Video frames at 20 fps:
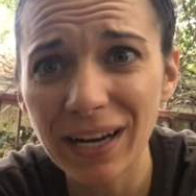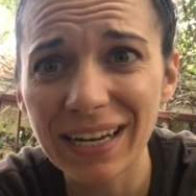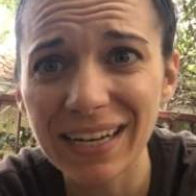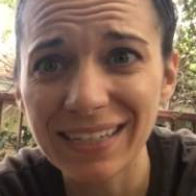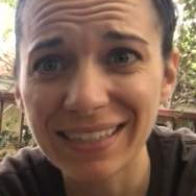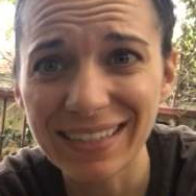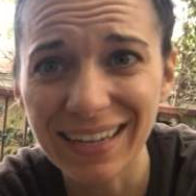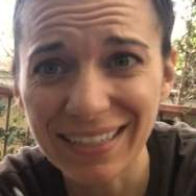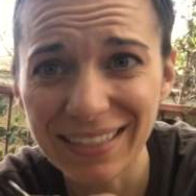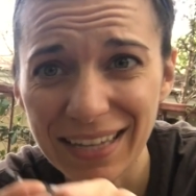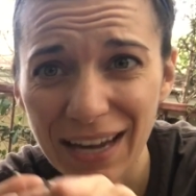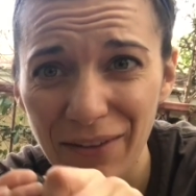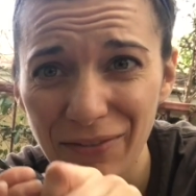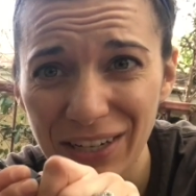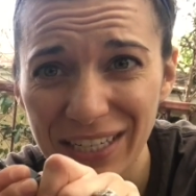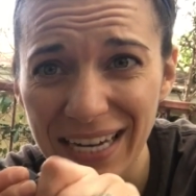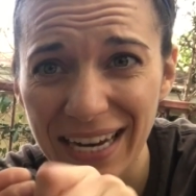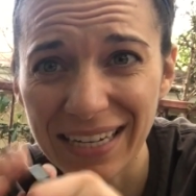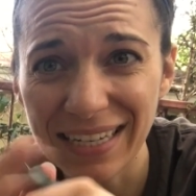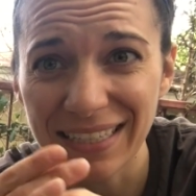it does have a
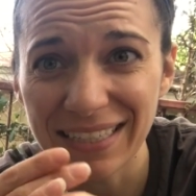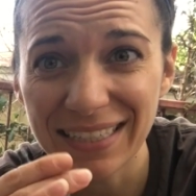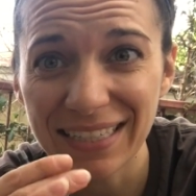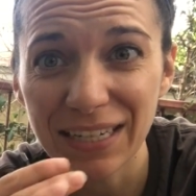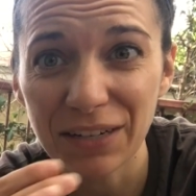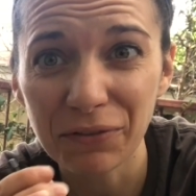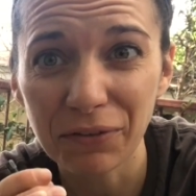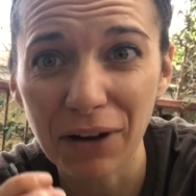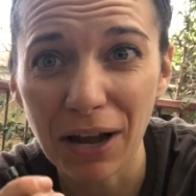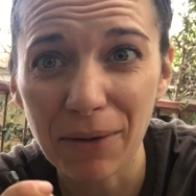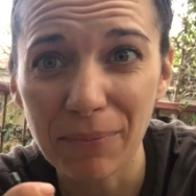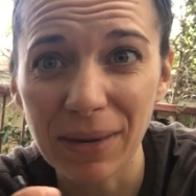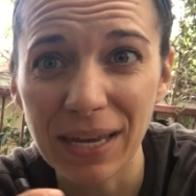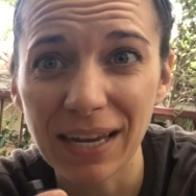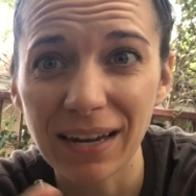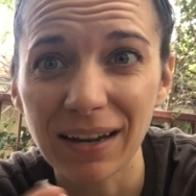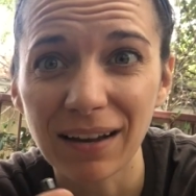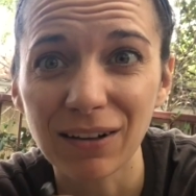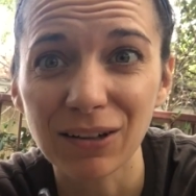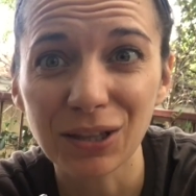tendency of
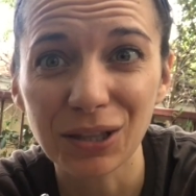coming